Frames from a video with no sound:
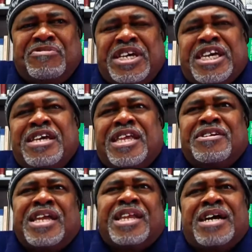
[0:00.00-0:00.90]
then when they came down
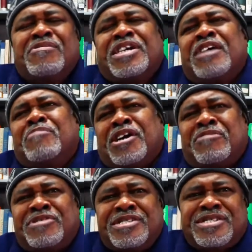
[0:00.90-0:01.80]
on that line, we came back
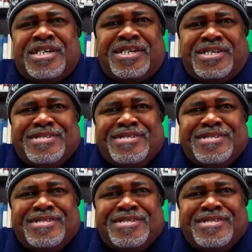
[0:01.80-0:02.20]
up on this line.